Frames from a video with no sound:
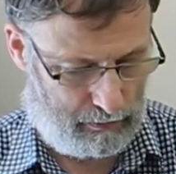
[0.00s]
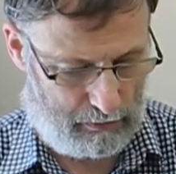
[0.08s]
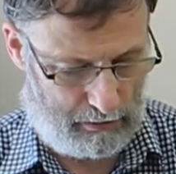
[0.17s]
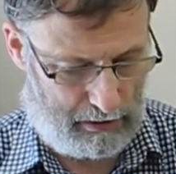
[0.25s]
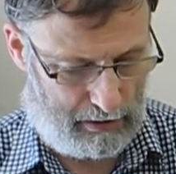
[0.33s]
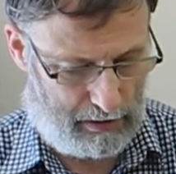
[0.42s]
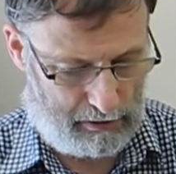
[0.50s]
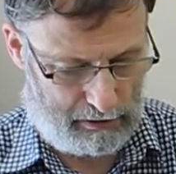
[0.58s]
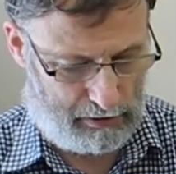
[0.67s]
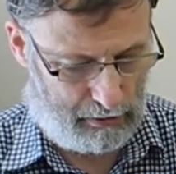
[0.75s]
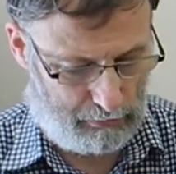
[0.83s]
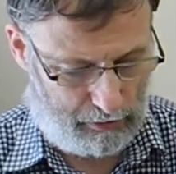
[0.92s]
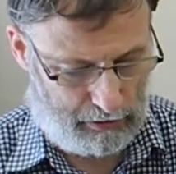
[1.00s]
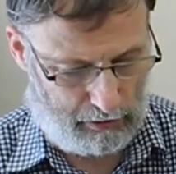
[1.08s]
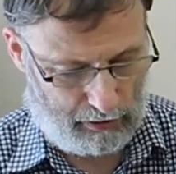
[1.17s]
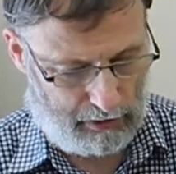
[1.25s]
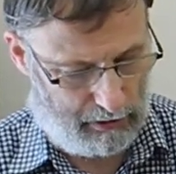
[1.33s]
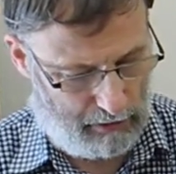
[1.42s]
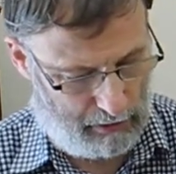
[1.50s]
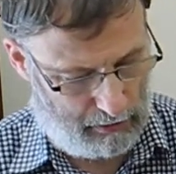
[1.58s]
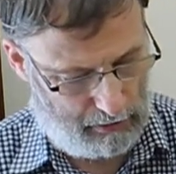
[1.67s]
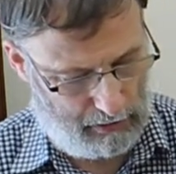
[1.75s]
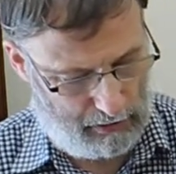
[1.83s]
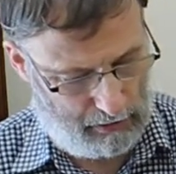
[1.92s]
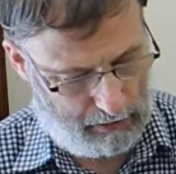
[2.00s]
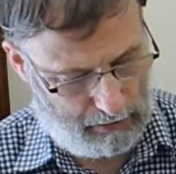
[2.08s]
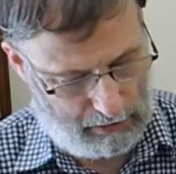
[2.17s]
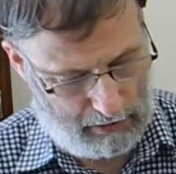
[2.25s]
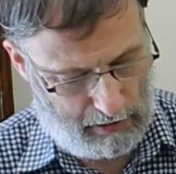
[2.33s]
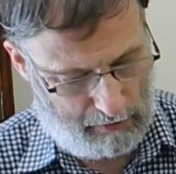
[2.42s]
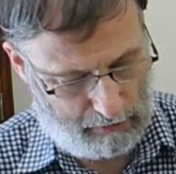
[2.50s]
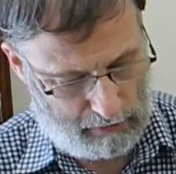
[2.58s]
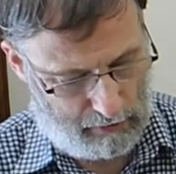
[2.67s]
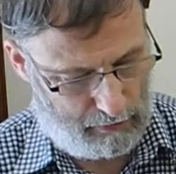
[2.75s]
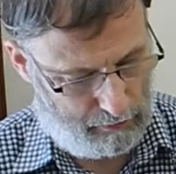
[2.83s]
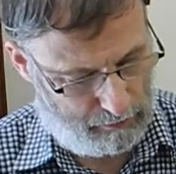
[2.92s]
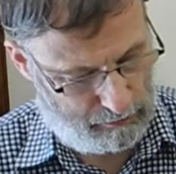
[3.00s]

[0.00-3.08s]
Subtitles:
to get something like that, even a